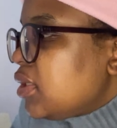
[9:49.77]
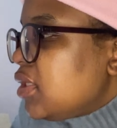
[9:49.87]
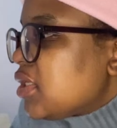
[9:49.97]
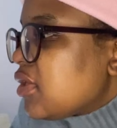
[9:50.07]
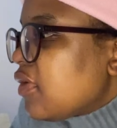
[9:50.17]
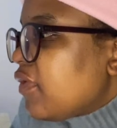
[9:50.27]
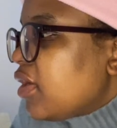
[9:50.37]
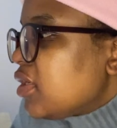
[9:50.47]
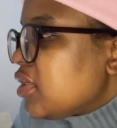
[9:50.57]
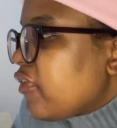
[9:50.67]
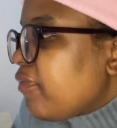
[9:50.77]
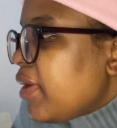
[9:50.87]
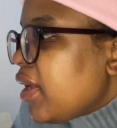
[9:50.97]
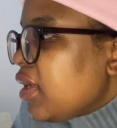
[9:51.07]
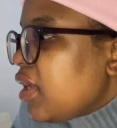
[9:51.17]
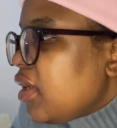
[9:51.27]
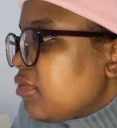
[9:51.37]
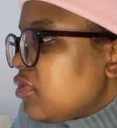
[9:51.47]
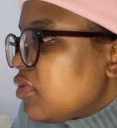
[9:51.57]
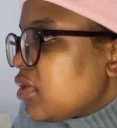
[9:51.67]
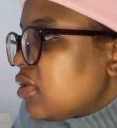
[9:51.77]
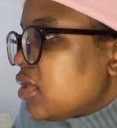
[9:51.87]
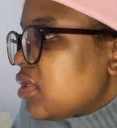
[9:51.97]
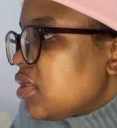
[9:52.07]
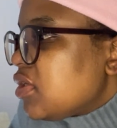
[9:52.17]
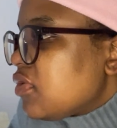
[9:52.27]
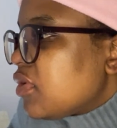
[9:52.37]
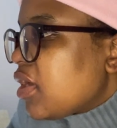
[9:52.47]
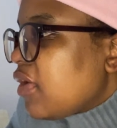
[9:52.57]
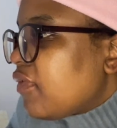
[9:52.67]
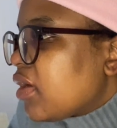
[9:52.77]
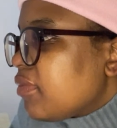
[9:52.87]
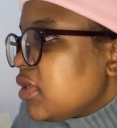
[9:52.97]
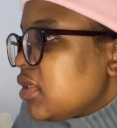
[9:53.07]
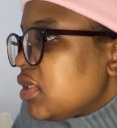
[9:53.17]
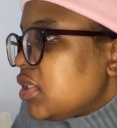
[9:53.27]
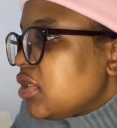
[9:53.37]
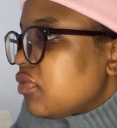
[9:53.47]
The South African Reserve Bank aims to address historical fragmentation